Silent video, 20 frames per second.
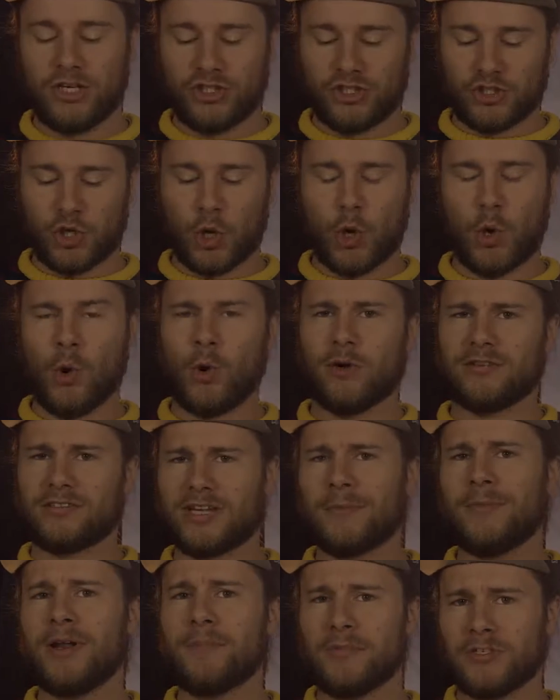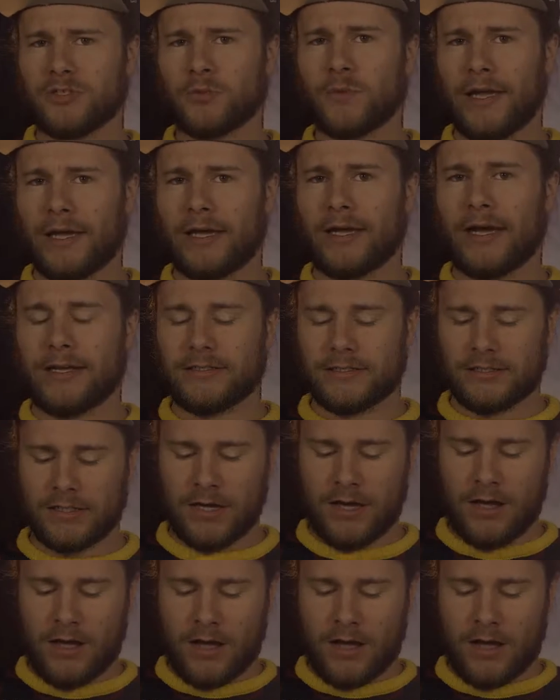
So it's coming up this week, guys.